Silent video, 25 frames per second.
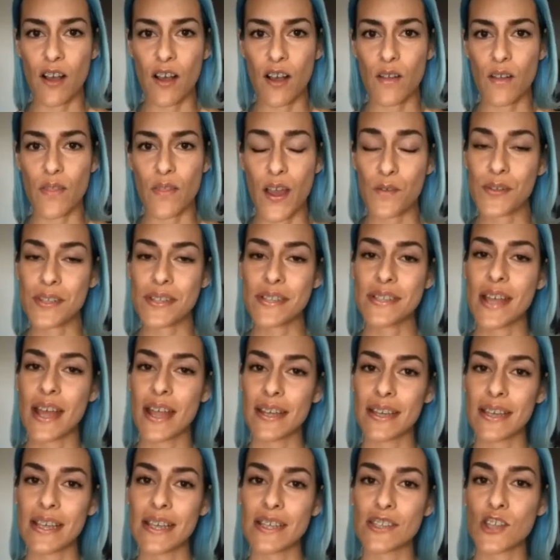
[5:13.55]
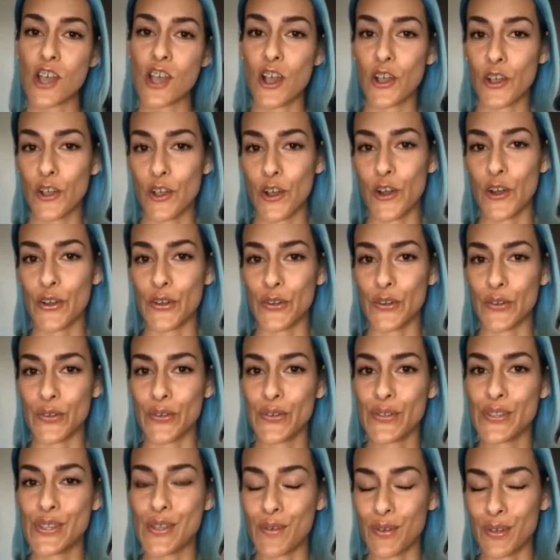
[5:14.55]
that was 10 years ago.
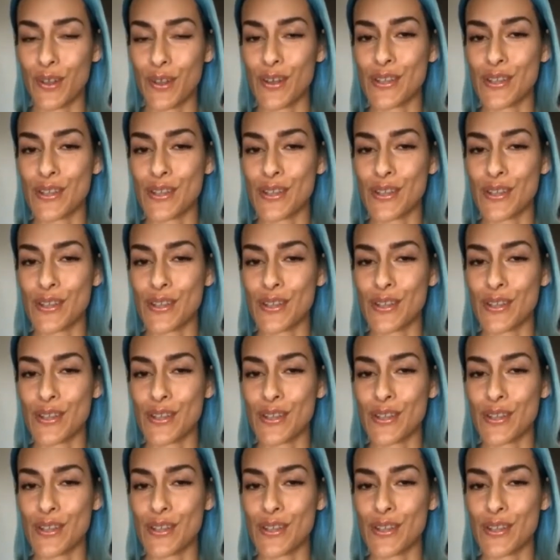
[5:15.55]
So a lot's